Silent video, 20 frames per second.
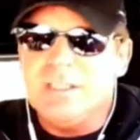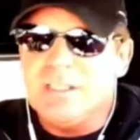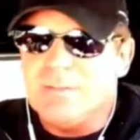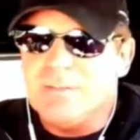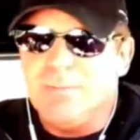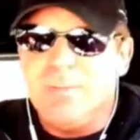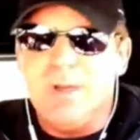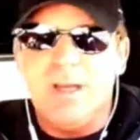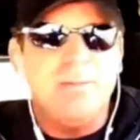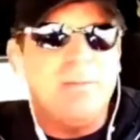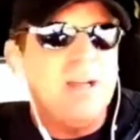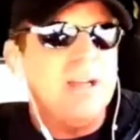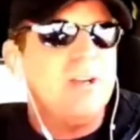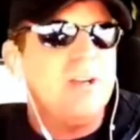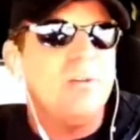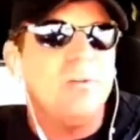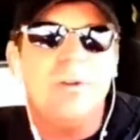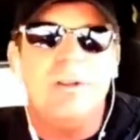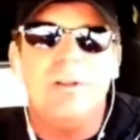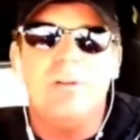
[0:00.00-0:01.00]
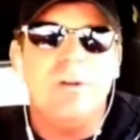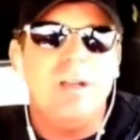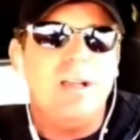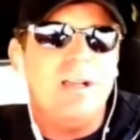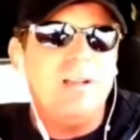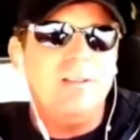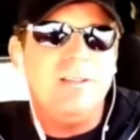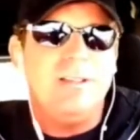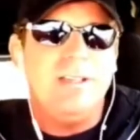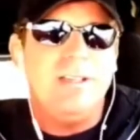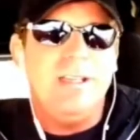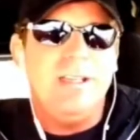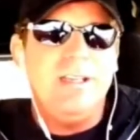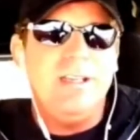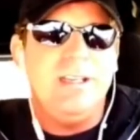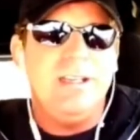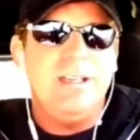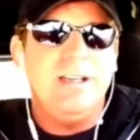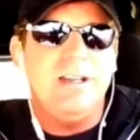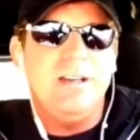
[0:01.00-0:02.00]
spun my career around in
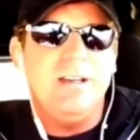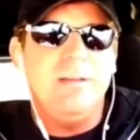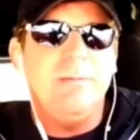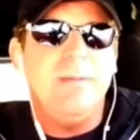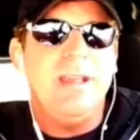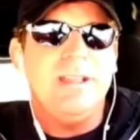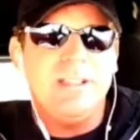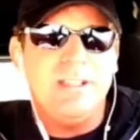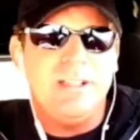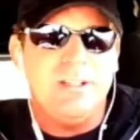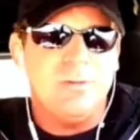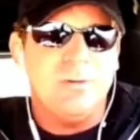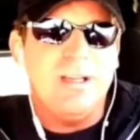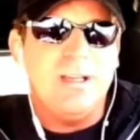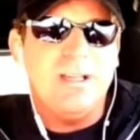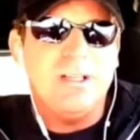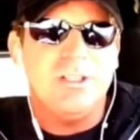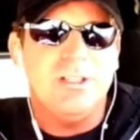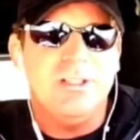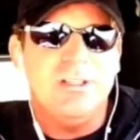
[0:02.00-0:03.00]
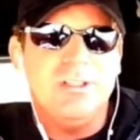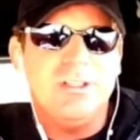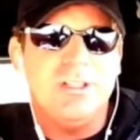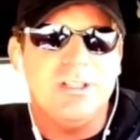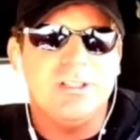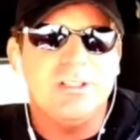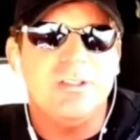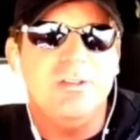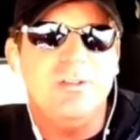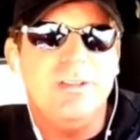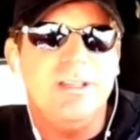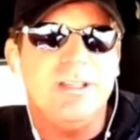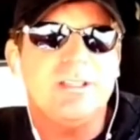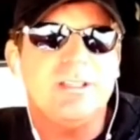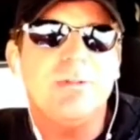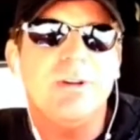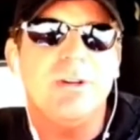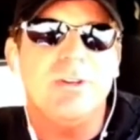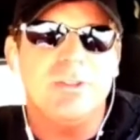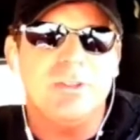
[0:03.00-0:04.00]
an amazing direction just through the
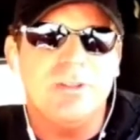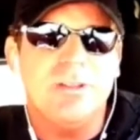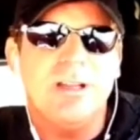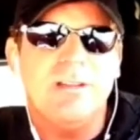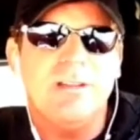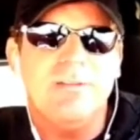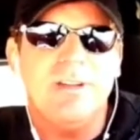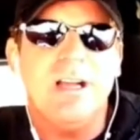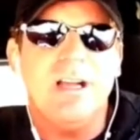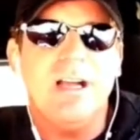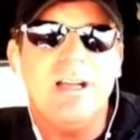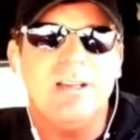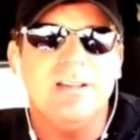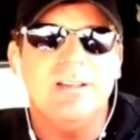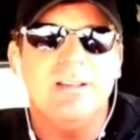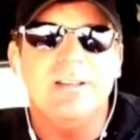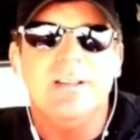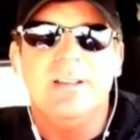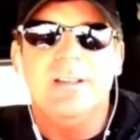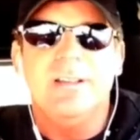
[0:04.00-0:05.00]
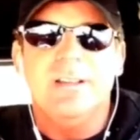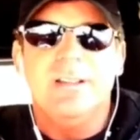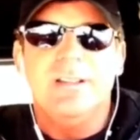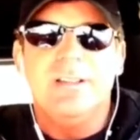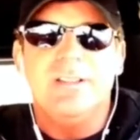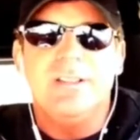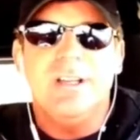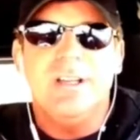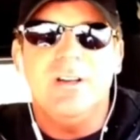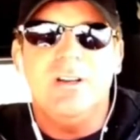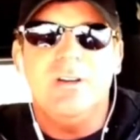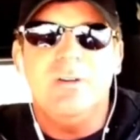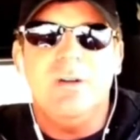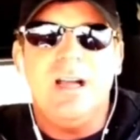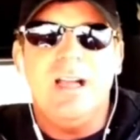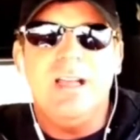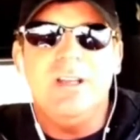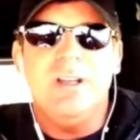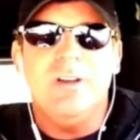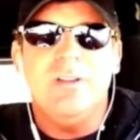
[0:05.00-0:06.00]
exposure that I've gotten. So
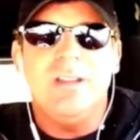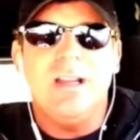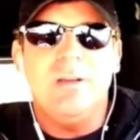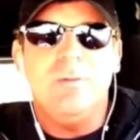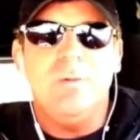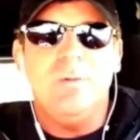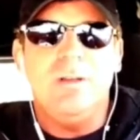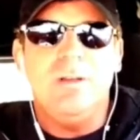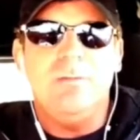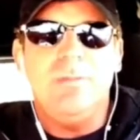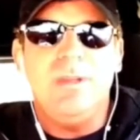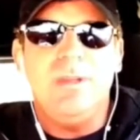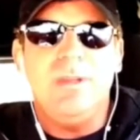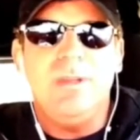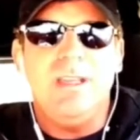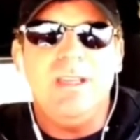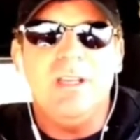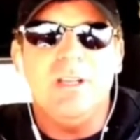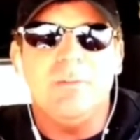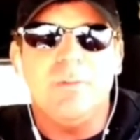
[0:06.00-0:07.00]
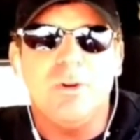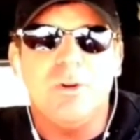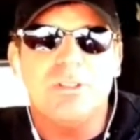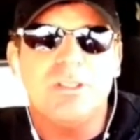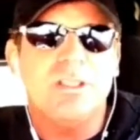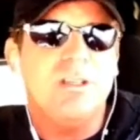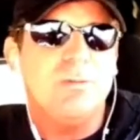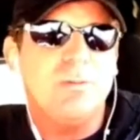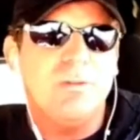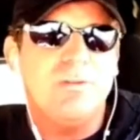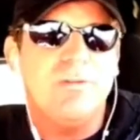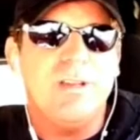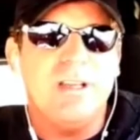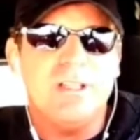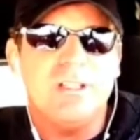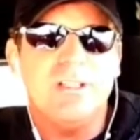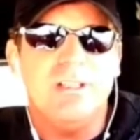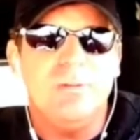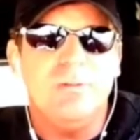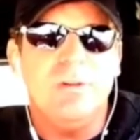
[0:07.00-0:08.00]
I know that I wouldn't be here personally or
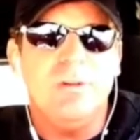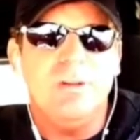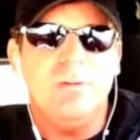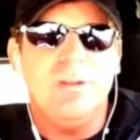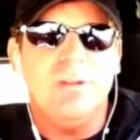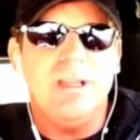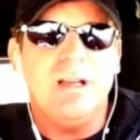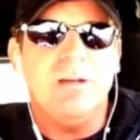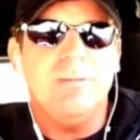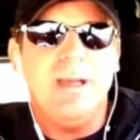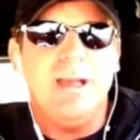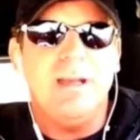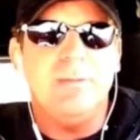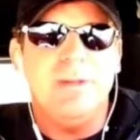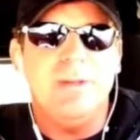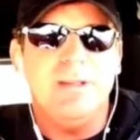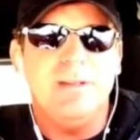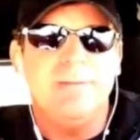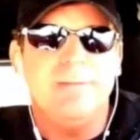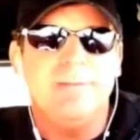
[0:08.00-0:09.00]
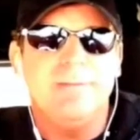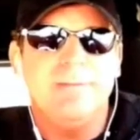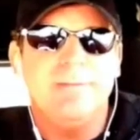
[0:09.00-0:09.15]
professionally without Batman.